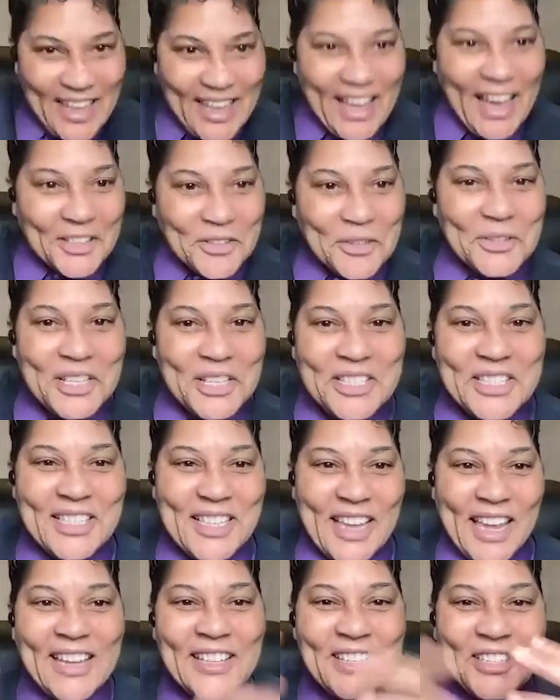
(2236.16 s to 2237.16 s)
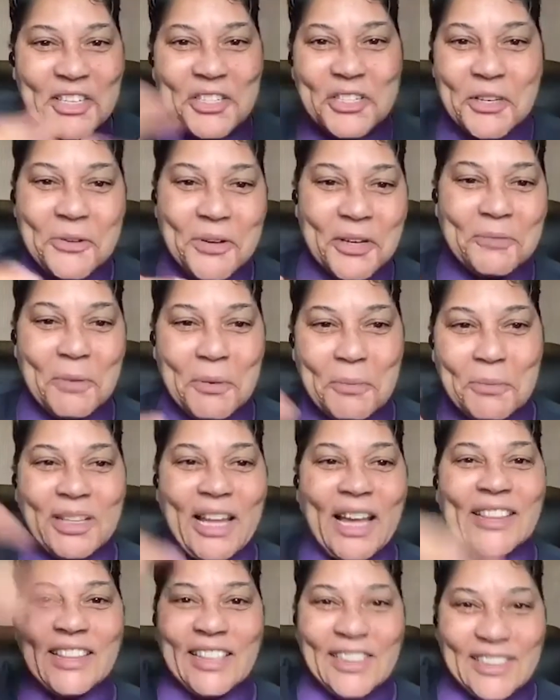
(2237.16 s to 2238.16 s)
and got on the stage to do it. We were
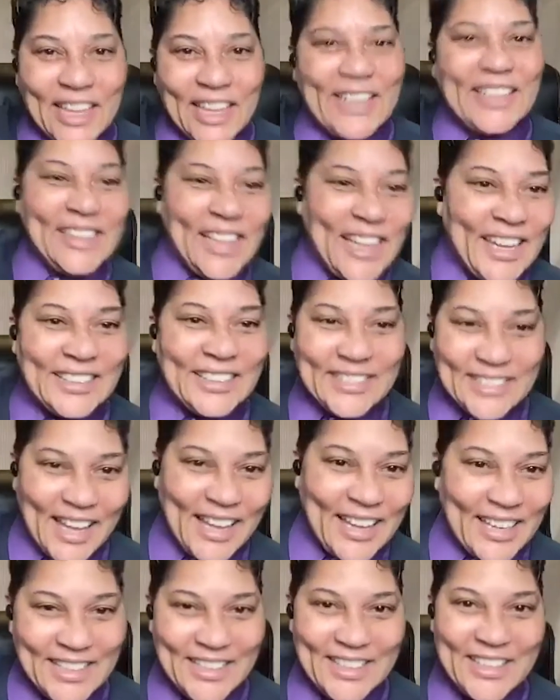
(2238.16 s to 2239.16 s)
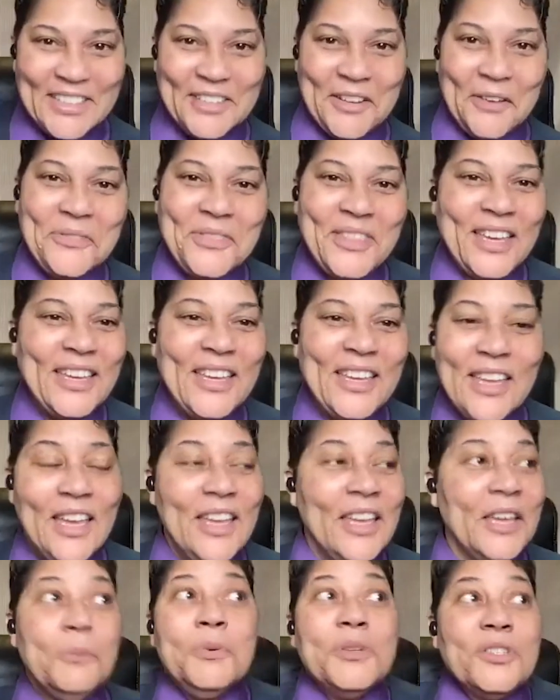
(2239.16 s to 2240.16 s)
like the late, late night, you know, thing.
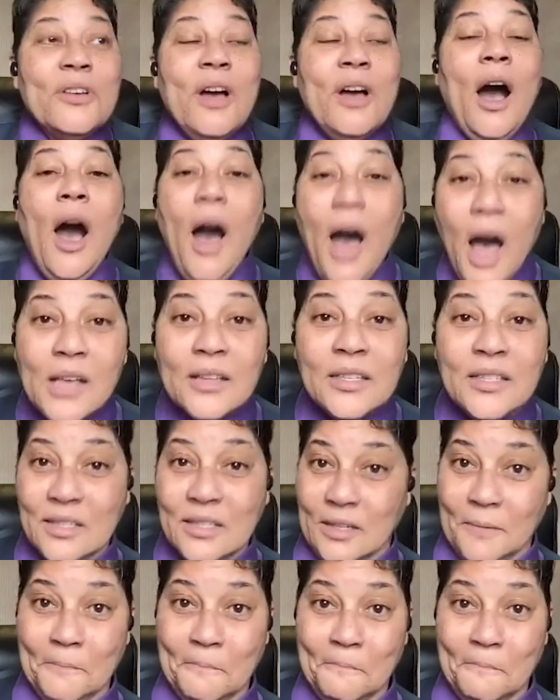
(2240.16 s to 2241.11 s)
It was awesome.